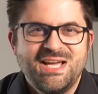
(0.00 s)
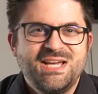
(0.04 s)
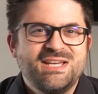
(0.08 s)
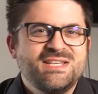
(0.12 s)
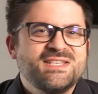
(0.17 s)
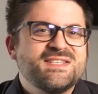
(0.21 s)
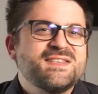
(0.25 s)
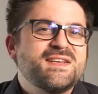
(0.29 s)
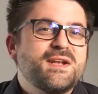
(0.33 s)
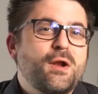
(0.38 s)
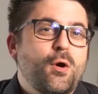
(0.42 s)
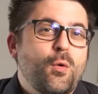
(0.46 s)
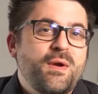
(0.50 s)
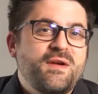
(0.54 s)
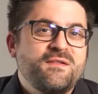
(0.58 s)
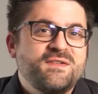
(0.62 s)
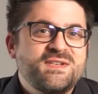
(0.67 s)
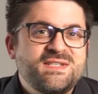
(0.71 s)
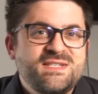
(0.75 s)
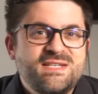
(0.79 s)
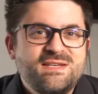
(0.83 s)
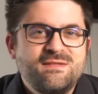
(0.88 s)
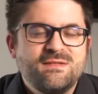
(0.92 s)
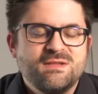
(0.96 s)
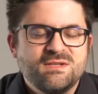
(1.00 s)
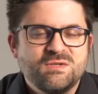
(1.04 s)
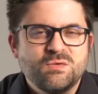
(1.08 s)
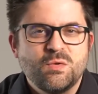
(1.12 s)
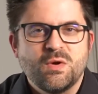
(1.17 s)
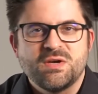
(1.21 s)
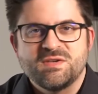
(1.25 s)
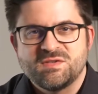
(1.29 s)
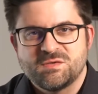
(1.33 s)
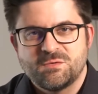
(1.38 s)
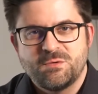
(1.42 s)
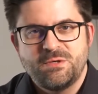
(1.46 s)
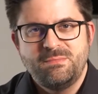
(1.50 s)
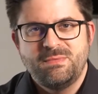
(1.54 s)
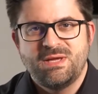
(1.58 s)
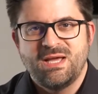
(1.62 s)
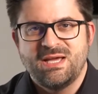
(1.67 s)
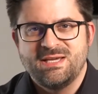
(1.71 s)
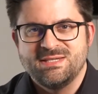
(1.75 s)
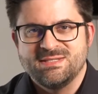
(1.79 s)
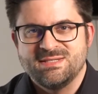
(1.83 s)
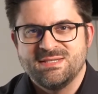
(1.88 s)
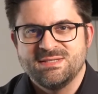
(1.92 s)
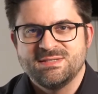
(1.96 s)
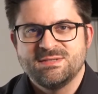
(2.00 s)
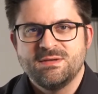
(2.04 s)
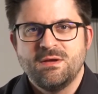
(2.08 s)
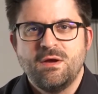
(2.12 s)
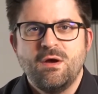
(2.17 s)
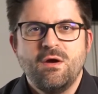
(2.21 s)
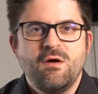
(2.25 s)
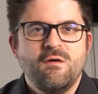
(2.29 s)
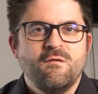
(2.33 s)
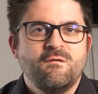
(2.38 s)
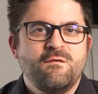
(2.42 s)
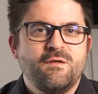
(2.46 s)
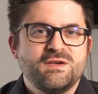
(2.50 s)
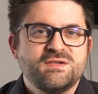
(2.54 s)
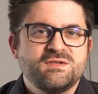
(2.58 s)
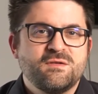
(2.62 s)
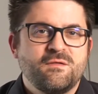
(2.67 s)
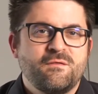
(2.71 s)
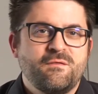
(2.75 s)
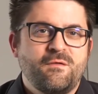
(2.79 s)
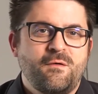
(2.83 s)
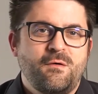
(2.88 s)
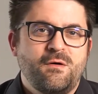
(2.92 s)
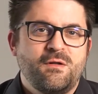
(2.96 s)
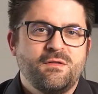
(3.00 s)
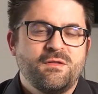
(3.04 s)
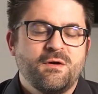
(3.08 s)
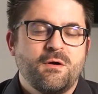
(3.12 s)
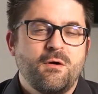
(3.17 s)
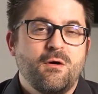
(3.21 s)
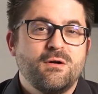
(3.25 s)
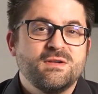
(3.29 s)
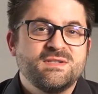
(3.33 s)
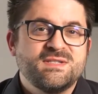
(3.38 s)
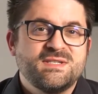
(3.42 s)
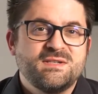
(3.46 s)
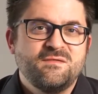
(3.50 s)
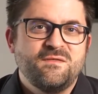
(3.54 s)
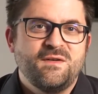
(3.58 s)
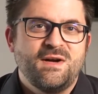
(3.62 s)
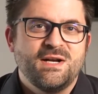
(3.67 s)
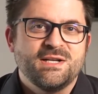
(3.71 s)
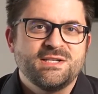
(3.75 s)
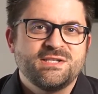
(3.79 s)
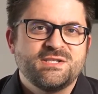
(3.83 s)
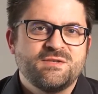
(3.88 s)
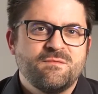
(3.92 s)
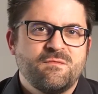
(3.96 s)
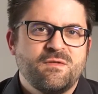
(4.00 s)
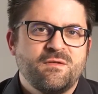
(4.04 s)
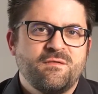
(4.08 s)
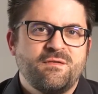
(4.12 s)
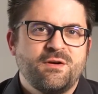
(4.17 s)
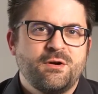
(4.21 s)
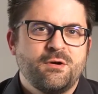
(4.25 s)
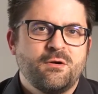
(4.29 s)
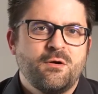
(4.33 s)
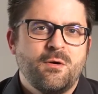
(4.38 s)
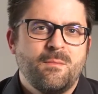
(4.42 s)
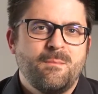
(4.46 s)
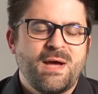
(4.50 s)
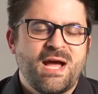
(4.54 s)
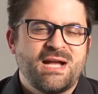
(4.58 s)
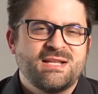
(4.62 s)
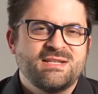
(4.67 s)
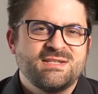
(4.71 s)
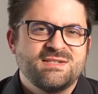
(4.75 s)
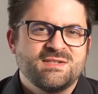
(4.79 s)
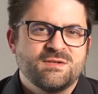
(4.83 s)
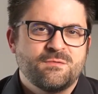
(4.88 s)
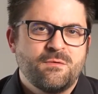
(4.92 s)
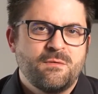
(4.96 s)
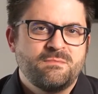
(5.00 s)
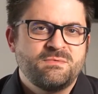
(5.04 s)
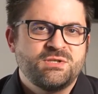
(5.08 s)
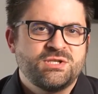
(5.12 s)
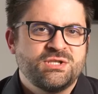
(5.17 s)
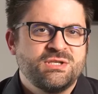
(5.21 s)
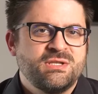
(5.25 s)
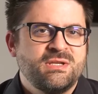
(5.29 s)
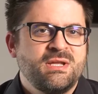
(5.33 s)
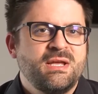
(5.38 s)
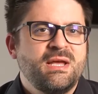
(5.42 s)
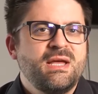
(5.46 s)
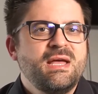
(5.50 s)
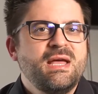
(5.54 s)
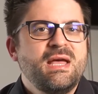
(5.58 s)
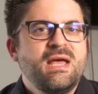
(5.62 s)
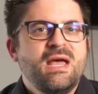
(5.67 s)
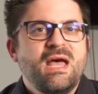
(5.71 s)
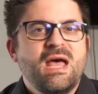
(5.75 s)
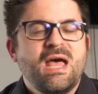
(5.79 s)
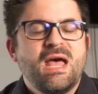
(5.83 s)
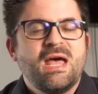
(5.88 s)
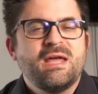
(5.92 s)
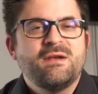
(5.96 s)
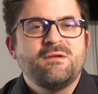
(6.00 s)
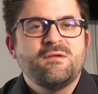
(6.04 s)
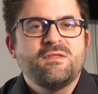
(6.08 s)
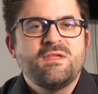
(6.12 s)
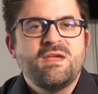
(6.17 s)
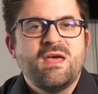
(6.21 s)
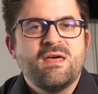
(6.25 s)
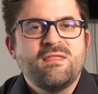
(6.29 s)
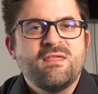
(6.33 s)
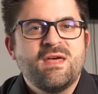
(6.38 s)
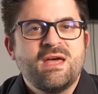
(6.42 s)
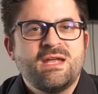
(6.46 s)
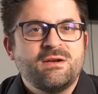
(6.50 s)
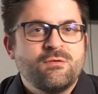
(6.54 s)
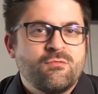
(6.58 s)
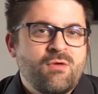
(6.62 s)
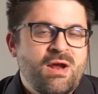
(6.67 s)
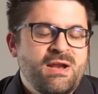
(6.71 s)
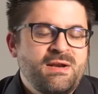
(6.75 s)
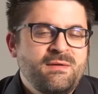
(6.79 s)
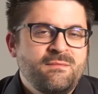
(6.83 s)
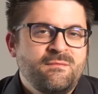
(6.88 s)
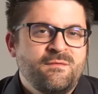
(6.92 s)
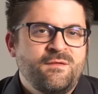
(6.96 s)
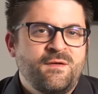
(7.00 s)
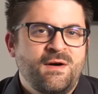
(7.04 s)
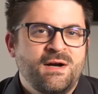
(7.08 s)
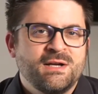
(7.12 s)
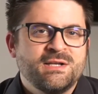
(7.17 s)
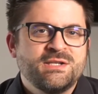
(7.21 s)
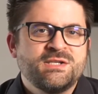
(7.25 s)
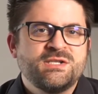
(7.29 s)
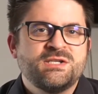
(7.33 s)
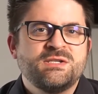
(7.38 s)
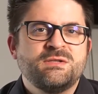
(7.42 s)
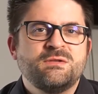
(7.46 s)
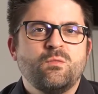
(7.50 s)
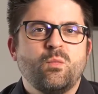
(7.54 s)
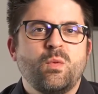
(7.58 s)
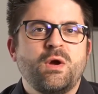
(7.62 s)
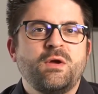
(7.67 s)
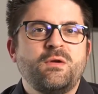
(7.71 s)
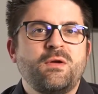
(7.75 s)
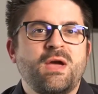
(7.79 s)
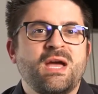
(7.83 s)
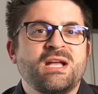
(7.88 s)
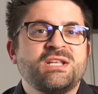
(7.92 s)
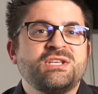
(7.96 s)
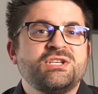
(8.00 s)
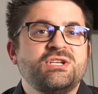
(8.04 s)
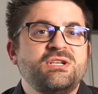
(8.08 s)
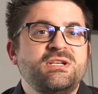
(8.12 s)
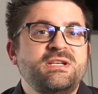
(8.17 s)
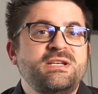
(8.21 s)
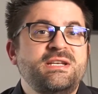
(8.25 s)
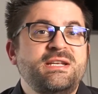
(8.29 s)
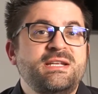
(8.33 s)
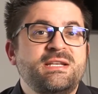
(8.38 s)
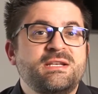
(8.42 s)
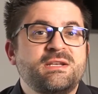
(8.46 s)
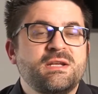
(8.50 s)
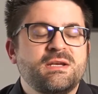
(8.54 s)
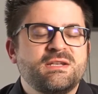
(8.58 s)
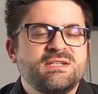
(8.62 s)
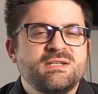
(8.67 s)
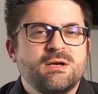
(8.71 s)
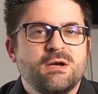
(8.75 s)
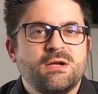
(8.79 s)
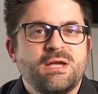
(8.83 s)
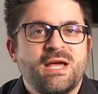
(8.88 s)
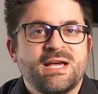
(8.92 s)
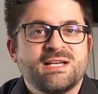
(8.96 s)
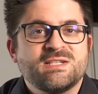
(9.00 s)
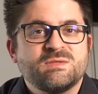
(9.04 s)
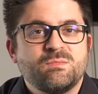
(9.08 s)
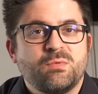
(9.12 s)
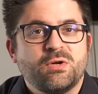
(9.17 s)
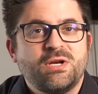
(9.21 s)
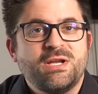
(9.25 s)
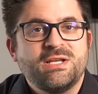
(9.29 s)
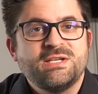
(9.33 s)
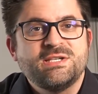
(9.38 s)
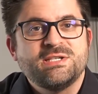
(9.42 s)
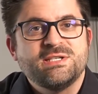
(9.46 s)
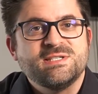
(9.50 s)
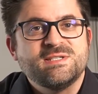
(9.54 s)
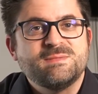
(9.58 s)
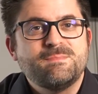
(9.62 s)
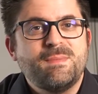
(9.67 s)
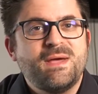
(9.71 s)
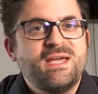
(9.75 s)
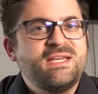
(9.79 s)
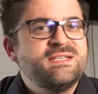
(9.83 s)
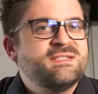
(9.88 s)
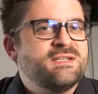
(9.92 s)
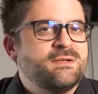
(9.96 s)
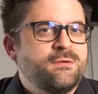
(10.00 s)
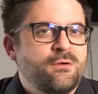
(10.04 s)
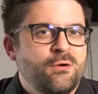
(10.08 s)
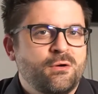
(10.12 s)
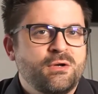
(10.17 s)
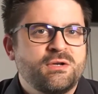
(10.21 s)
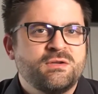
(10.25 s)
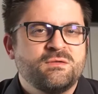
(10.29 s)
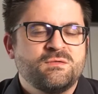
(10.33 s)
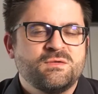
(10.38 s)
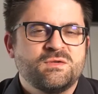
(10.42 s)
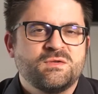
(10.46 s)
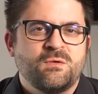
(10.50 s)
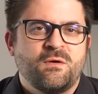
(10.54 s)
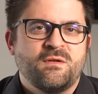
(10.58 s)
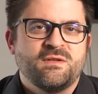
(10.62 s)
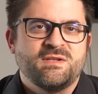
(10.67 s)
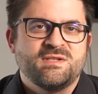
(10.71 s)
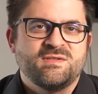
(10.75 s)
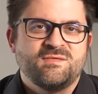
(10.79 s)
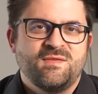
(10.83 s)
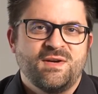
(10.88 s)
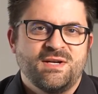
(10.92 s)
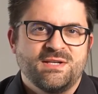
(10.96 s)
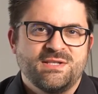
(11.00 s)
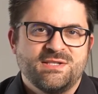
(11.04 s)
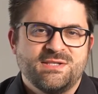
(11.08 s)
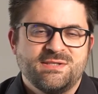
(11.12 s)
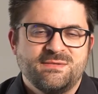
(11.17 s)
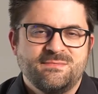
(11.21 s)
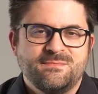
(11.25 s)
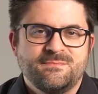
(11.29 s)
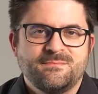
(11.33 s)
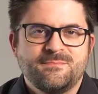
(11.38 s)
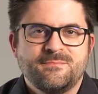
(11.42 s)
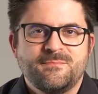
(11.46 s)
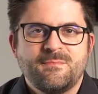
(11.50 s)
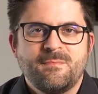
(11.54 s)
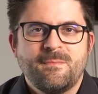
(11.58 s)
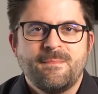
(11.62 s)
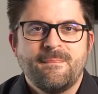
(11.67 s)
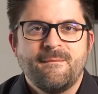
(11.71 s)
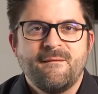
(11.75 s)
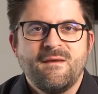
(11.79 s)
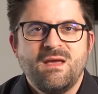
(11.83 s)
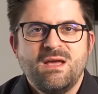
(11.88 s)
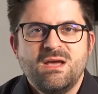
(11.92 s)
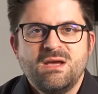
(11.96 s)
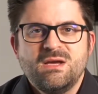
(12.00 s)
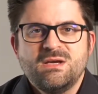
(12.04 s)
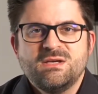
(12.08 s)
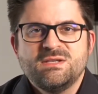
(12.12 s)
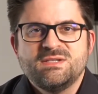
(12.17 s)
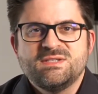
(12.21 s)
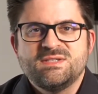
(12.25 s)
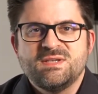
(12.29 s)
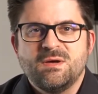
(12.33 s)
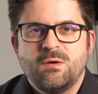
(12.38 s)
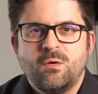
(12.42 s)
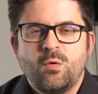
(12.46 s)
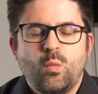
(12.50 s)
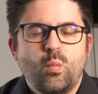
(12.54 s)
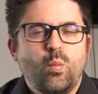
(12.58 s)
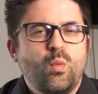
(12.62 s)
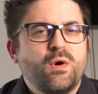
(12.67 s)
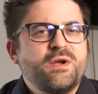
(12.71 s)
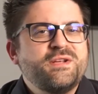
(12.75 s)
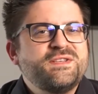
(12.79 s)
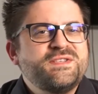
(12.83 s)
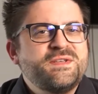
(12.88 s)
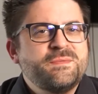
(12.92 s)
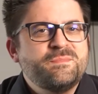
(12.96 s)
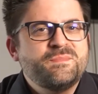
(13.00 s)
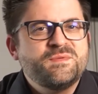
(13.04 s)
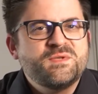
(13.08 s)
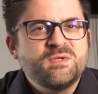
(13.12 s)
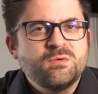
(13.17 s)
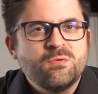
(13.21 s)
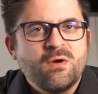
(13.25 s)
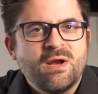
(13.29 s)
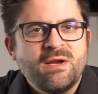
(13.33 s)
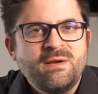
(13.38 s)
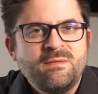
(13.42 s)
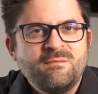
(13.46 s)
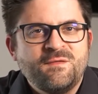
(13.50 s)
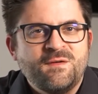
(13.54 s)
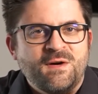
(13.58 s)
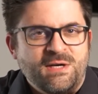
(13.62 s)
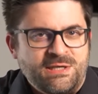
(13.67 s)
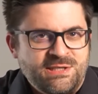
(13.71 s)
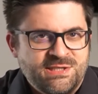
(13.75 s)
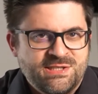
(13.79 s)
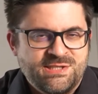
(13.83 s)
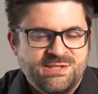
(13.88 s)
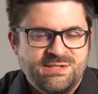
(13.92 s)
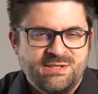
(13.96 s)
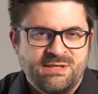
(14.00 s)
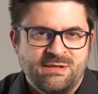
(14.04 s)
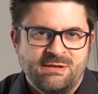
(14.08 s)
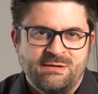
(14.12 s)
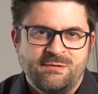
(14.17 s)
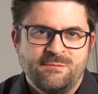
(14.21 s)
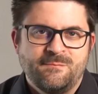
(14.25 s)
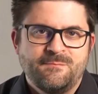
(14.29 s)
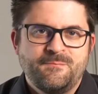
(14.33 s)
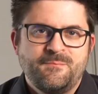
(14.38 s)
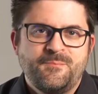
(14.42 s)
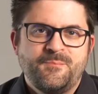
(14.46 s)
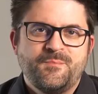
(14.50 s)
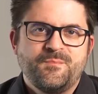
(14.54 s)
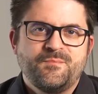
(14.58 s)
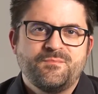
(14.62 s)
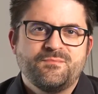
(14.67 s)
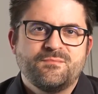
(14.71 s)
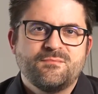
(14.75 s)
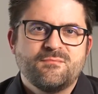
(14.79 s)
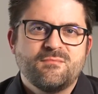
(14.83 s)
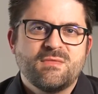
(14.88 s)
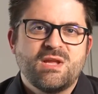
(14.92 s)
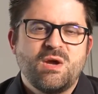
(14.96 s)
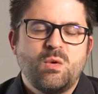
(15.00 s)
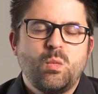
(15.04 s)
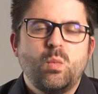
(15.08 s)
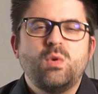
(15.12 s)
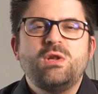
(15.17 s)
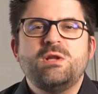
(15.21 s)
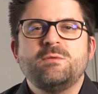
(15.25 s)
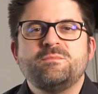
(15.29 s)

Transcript: So now we have seen the two extreme cases. First of all, the constant function with a very compact description, and on the other hand, a random function where you actually need exponential space in order to store this function. So what is a pseudorandom function now? Well, a